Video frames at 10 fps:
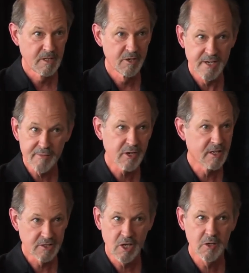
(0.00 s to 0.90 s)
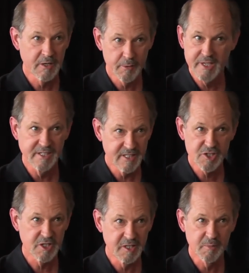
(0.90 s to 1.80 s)
you're never going to totally
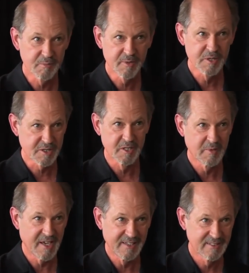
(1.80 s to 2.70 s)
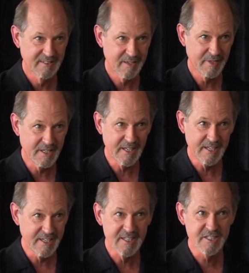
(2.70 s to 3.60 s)
recondition your personal mind. I mean,
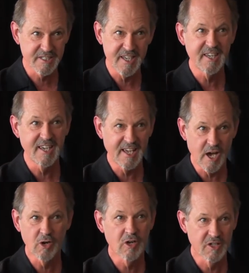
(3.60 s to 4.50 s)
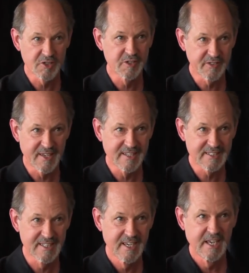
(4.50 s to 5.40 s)
it is thinking how culture
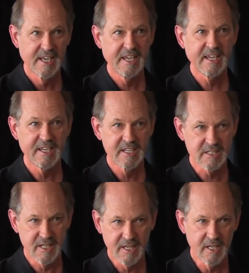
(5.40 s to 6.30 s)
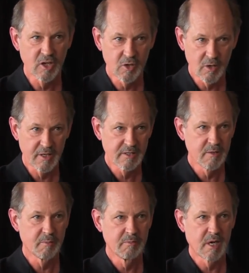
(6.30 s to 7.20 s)
thinks. It is thinking according
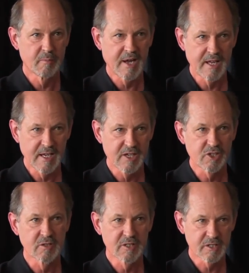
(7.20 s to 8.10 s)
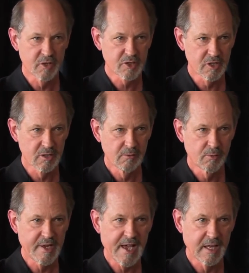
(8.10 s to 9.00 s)
to our biological and social
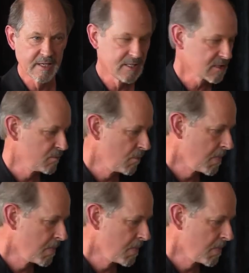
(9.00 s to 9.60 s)
realities.